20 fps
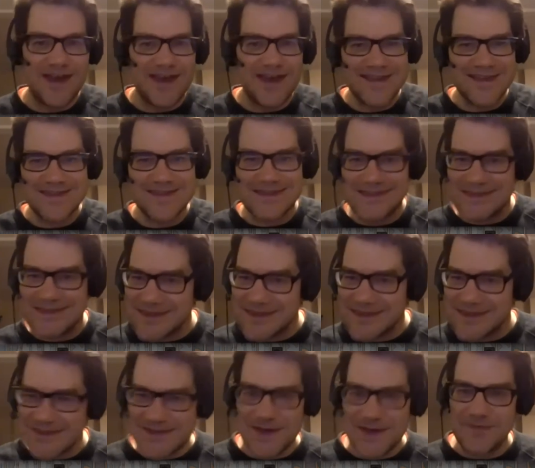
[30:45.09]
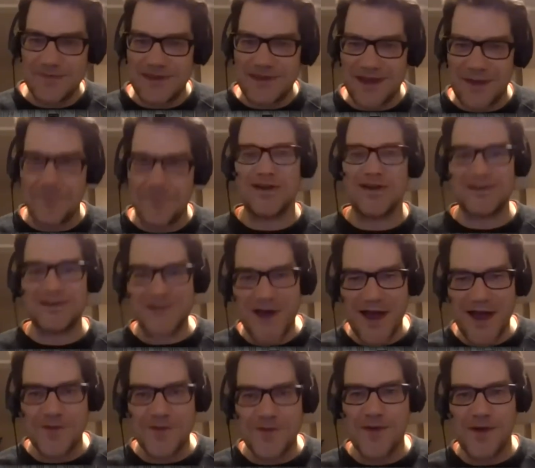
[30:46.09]
is something I want to
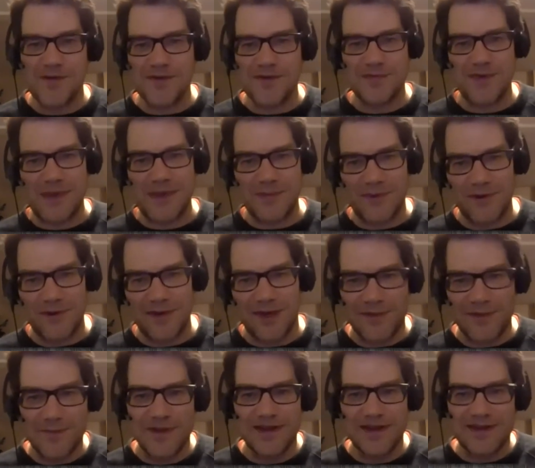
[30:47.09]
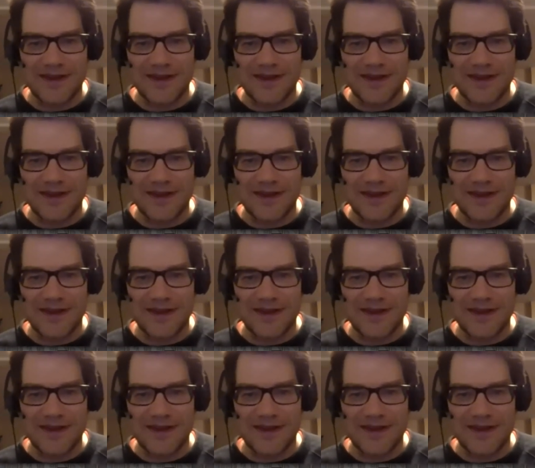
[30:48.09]
talk about with people. And, but